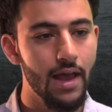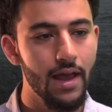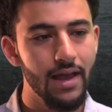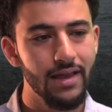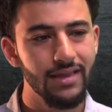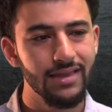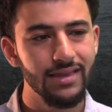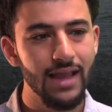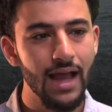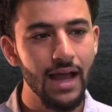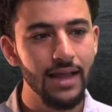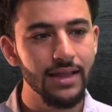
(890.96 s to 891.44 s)

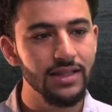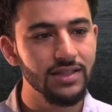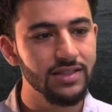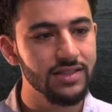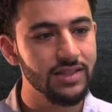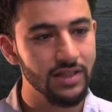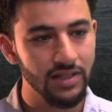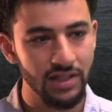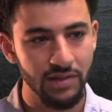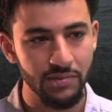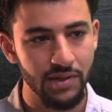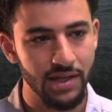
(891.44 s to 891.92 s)
not
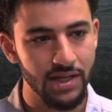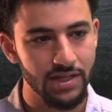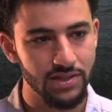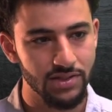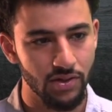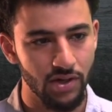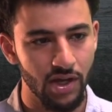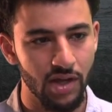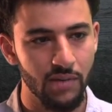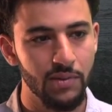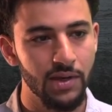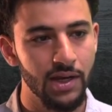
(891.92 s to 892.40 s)
necessarily because
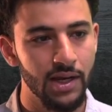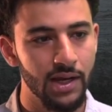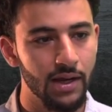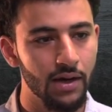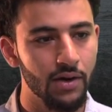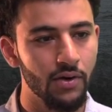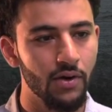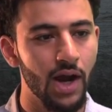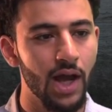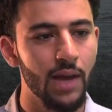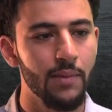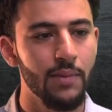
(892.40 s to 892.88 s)
they're committing a
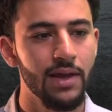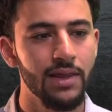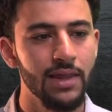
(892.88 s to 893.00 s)
crime.